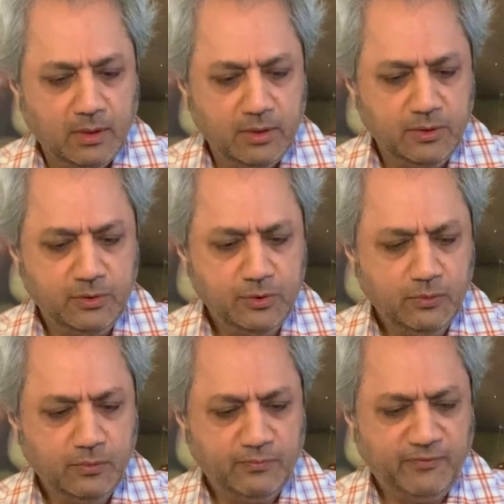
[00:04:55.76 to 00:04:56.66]
You
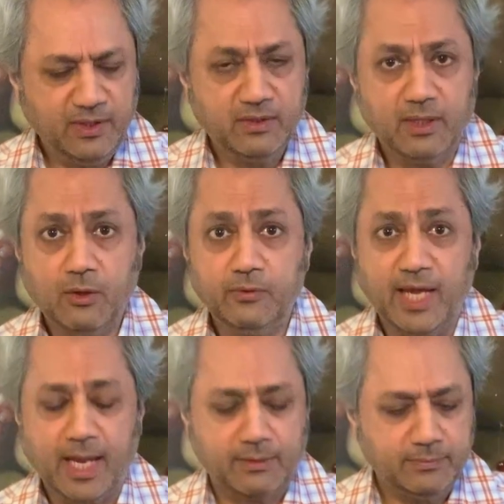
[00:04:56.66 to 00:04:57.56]
do feel the
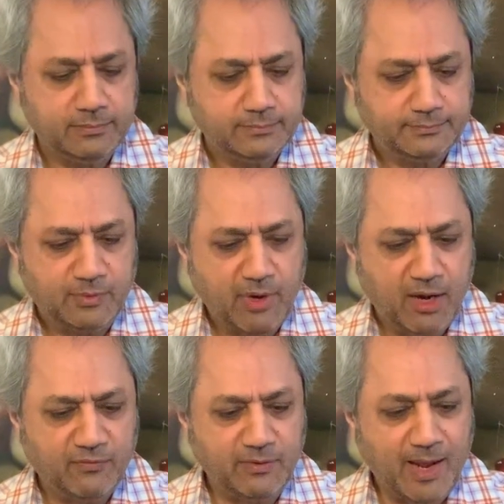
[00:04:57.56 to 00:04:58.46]
cognac right
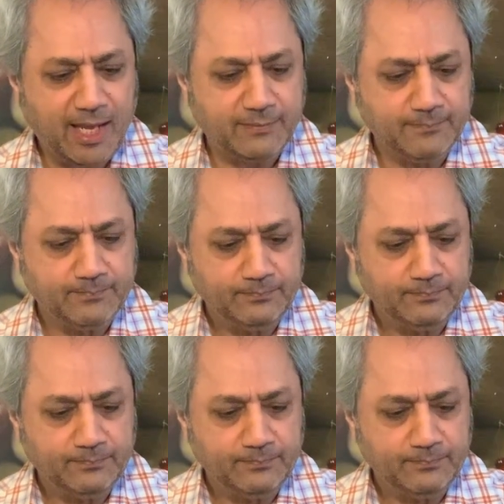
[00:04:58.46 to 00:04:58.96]
off the bat.